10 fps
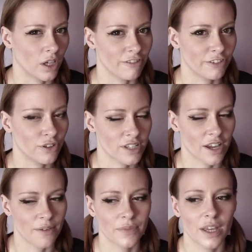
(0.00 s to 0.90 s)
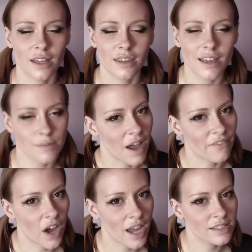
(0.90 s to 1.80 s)
go for. So that's my
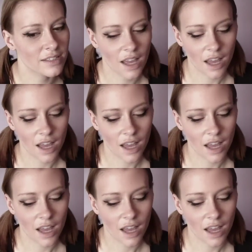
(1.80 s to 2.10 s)
advice.